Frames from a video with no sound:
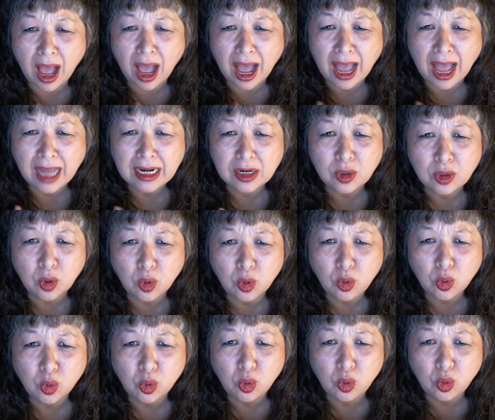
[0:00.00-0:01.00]
I didn't know
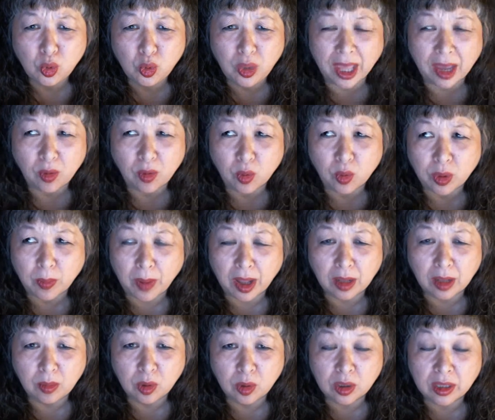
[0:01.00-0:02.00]
you could do that with
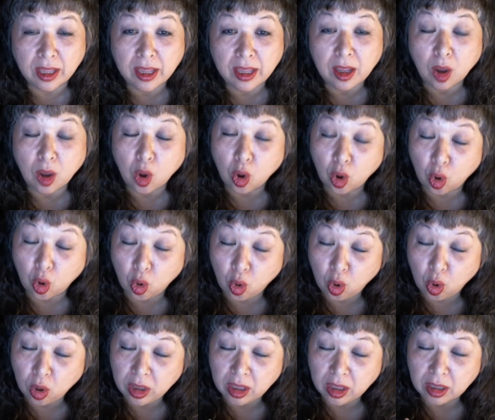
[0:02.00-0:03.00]
polymer clay.
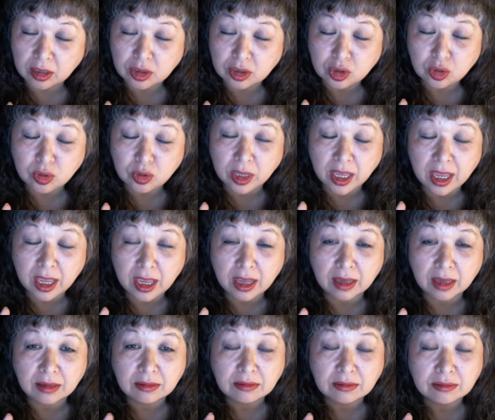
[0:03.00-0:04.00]
Oh, yes, you
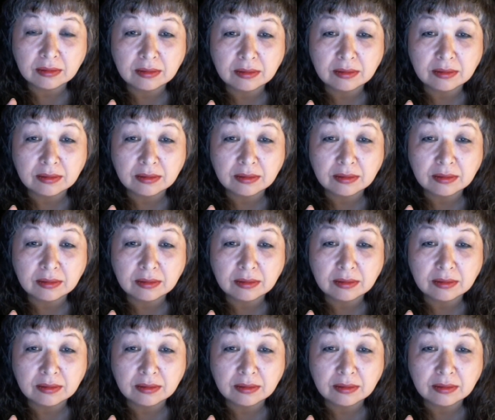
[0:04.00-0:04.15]
can.